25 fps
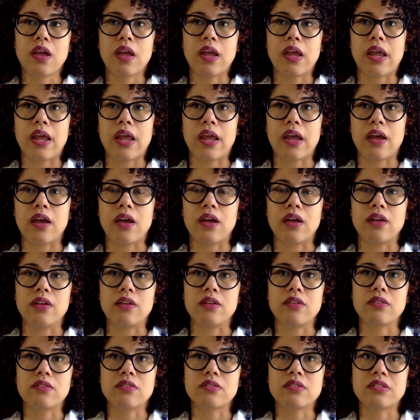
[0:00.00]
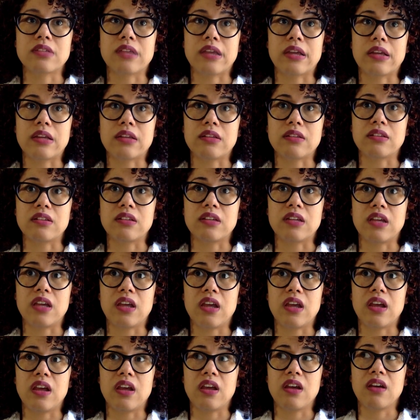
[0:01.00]
and
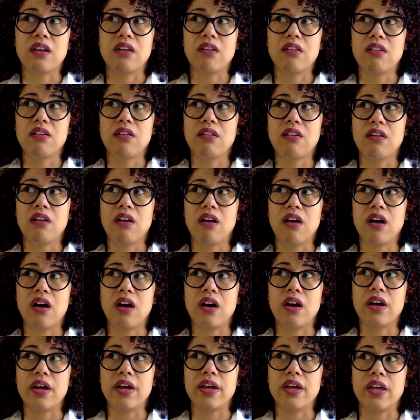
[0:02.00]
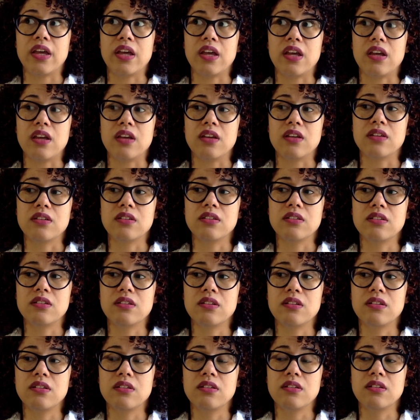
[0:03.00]
secondly, I
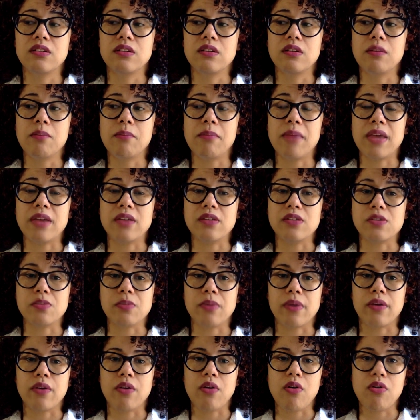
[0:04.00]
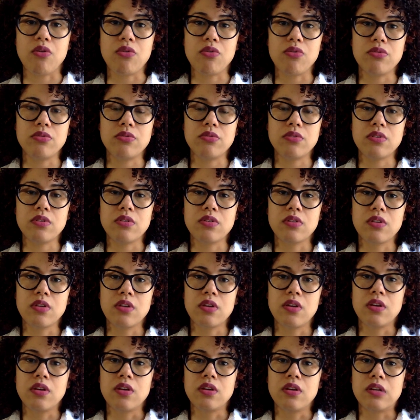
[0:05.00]
manage my own
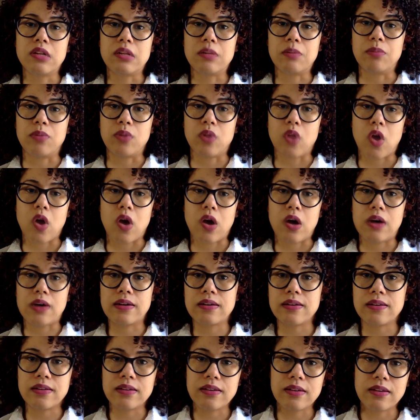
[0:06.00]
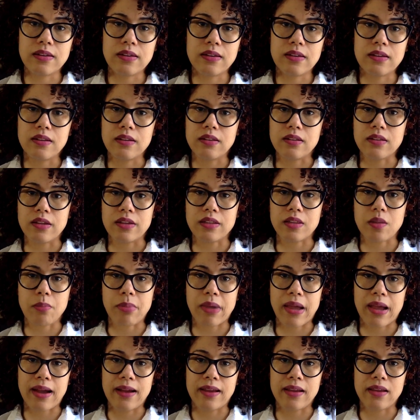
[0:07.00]
blog, like the
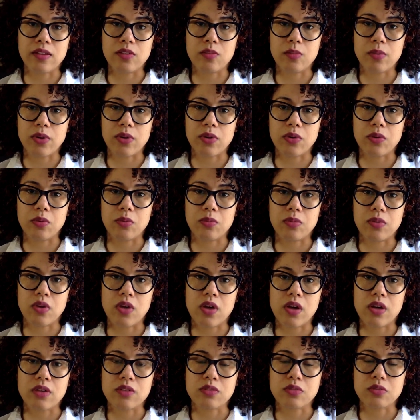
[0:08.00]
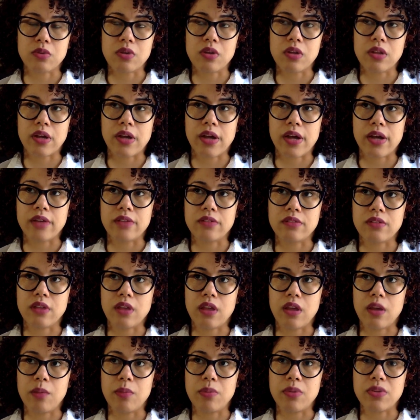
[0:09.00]
back end of my own blog, as well as
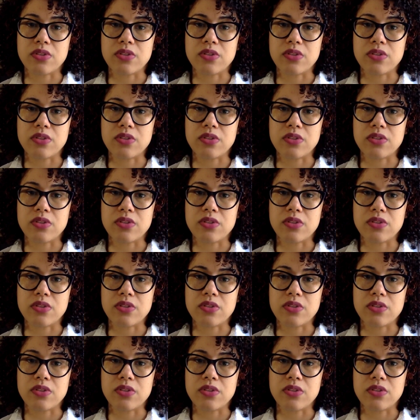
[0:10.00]
a